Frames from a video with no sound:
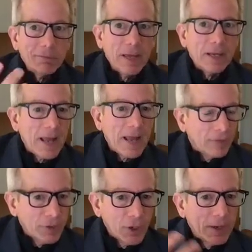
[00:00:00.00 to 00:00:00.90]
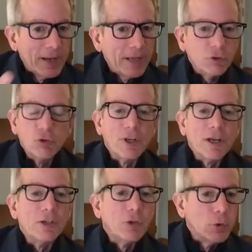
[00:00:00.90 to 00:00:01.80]
get out there and
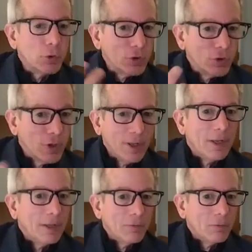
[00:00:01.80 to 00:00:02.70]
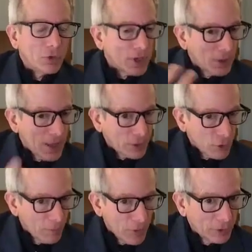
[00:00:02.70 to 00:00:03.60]
exercise those
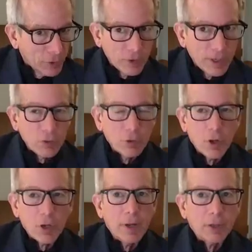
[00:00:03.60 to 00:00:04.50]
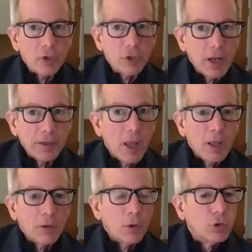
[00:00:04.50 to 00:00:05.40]
psychological muscles that you talk about, John,
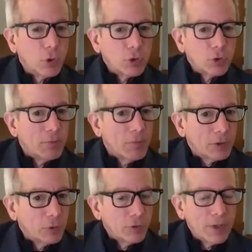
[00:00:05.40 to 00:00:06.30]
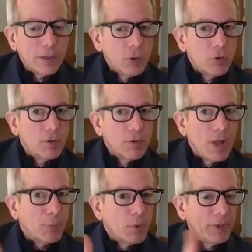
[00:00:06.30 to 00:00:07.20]
those social muscles, then you're
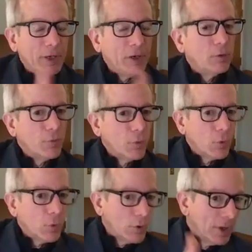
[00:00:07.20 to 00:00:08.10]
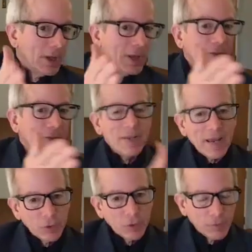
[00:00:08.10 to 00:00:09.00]
not prepared for the
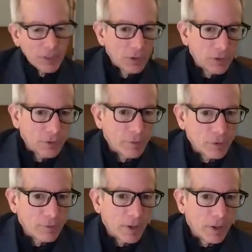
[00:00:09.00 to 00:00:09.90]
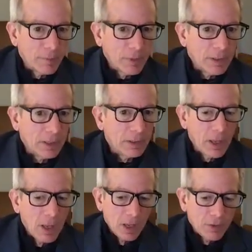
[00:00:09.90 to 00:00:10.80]
next phase of your development,
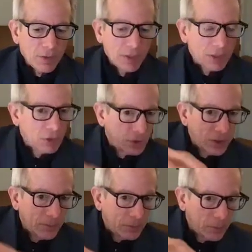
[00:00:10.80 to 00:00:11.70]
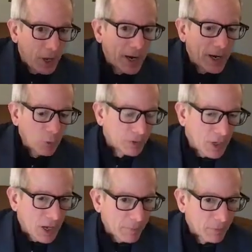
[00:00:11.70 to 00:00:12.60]
and things just seem to pile on
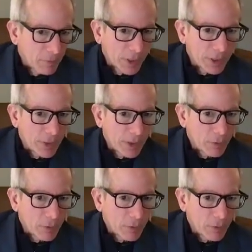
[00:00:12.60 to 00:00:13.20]
top of one another